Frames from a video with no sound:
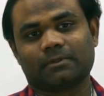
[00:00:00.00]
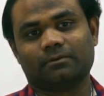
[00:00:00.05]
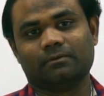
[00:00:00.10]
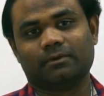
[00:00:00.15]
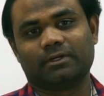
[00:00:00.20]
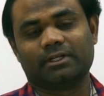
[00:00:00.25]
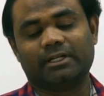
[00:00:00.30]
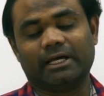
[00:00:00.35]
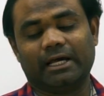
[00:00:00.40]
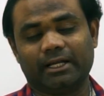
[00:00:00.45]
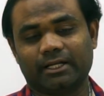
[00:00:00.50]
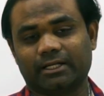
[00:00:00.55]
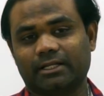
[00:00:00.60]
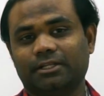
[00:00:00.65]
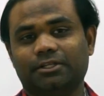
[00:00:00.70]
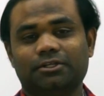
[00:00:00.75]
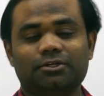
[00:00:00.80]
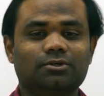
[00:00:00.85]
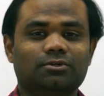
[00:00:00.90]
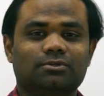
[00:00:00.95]
You can
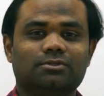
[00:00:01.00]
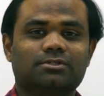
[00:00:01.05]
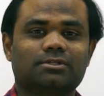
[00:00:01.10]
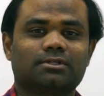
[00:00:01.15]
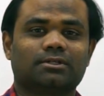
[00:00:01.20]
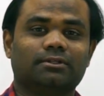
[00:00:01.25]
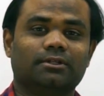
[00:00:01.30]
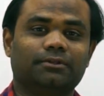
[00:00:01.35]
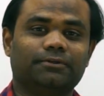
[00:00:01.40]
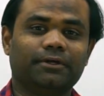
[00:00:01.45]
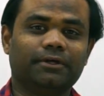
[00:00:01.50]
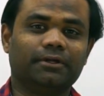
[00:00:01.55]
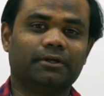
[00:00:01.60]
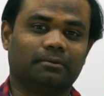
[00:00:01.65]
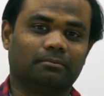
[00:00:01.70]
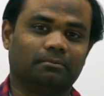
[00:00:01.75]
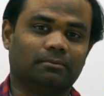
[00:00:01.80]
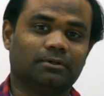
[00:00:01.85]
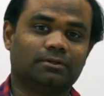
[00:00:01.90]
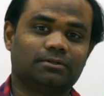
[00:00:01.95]
directly use the
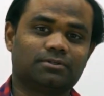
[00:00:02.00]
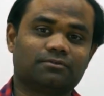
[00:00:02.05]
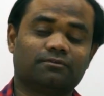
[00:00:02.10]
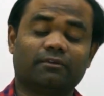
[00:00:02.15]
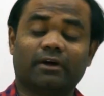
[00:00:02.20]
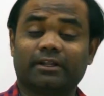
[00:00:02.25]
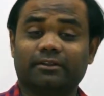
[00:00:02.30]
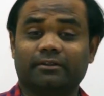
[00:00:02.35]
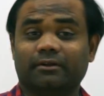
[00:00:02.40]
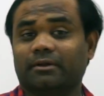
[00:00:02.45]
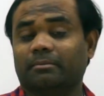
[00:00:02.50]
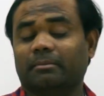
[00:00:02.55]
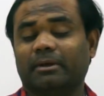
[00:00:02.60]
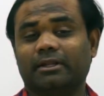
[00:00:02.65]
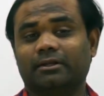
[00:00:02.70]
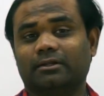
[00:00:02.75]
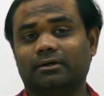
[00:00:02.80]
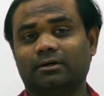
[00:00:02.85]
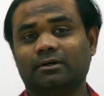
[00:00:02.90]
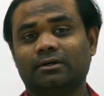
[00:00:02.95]
theorem to find the
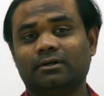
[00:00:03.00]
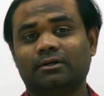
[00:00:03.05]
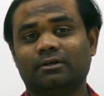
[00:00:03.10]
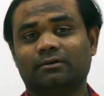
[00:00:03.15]
remainder